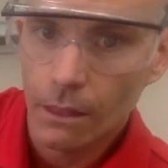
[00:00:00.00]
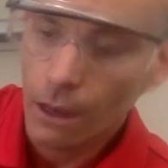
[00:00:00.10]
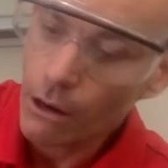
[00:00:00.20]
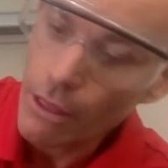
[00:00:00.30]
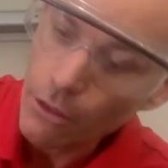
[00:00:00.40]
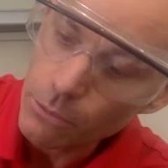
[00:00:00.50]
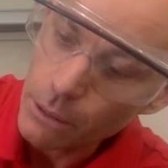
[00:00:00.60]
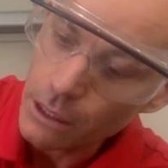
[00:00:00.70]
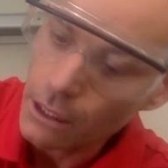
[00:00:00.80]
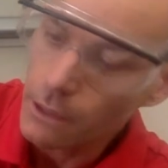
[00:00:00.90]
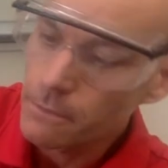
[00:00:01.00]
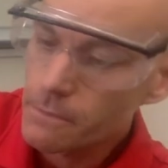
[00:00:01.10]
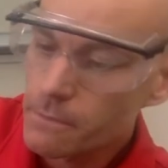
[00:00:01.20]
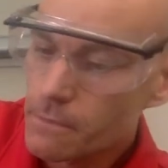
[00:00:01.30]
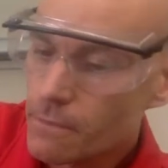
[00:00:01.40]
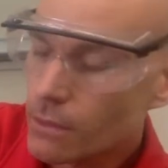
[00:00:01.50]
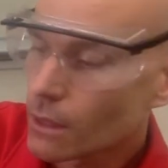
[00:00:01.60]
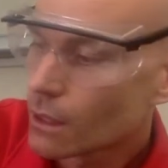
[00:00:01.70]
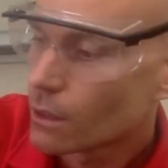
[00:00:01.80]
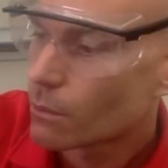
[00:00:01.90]
All right, that looks pretty good.
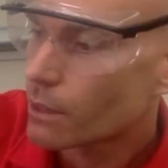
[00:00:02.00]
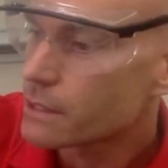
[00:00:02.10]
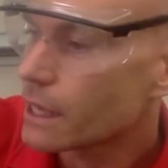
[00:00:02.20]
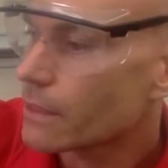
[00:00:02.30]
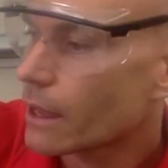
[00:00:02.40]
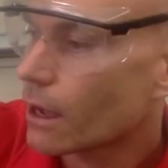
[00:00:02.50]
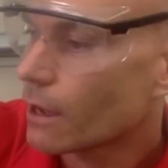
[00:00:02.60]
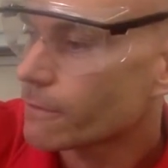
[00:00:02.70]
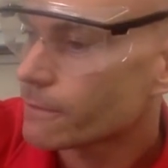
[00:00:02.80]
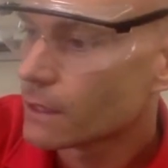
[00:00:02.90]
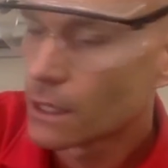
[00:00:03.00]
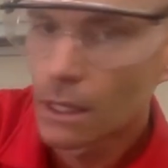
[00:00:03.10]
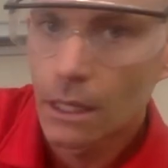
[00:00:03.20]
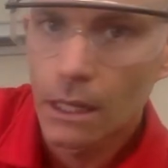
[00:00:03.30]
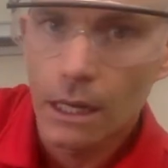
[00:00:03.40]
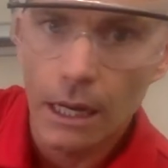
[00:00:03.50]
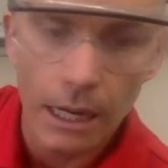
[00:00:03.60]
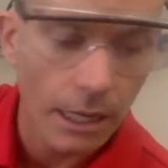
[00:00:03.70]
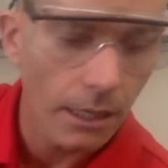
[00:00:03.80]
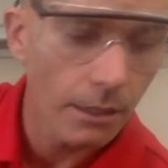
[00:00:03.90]
I'm going to take that off.
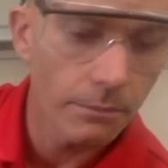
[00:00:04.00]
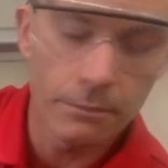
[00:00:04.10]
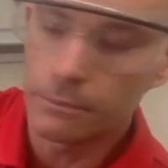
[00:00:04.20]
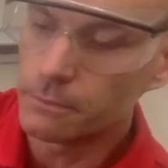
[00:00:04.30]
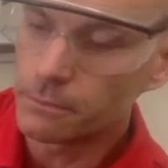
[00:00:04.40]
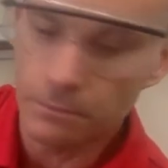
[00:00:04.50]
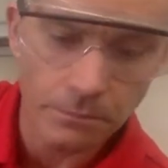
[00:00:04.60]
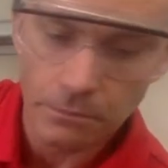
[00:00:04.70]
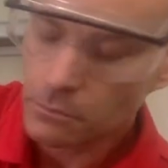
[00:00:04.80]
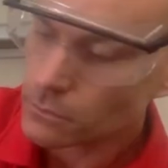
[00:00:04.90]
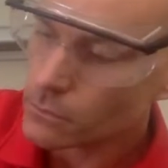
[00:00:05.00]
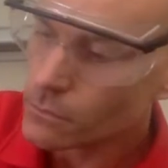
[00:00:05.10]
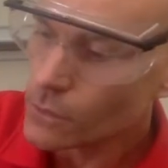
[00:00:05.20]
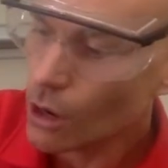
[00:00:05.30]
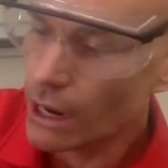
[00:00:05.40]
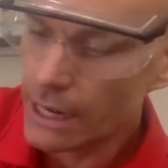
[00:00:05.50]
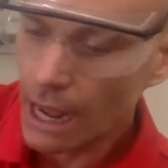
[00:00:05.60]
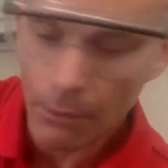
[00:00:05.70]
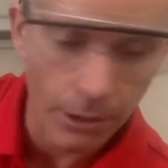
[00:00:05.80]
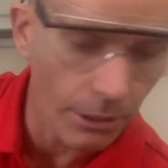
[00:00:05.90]
All right,
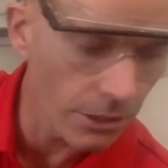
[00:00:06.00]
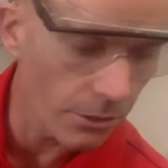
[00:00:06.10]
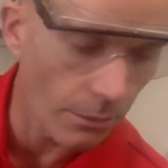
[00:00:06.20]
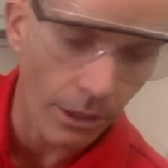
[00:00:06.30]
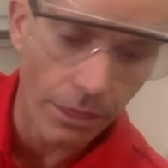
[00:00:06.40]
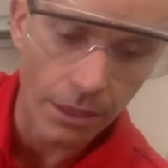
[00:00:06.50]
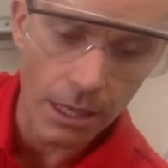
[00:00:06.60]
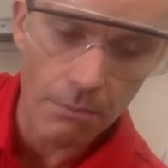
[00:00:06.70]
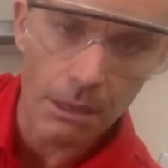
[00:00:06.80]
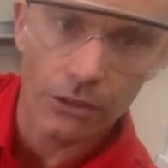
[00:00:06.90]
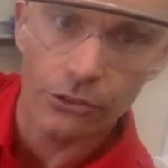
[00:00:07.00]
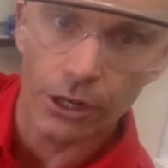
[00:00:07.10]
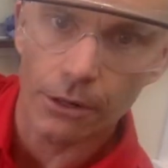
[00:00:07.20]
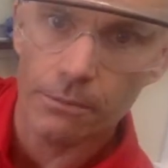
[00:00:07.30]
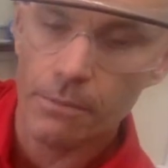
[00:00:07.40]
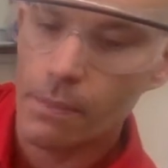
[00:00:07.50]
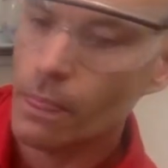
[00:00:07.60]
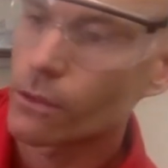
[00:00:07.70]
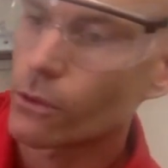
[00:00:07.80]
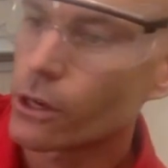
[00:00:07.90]
now we're going to do it with the mixture.
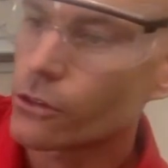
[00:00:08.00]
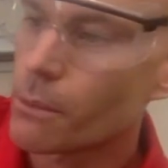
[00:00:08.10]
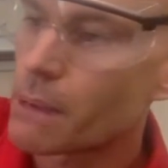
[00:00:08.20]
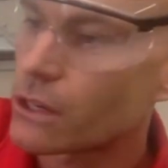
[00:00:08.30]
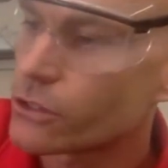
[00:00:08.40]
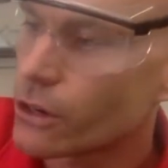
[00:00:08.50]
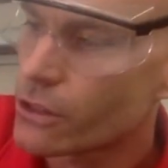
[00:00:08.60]
So here's our mixture.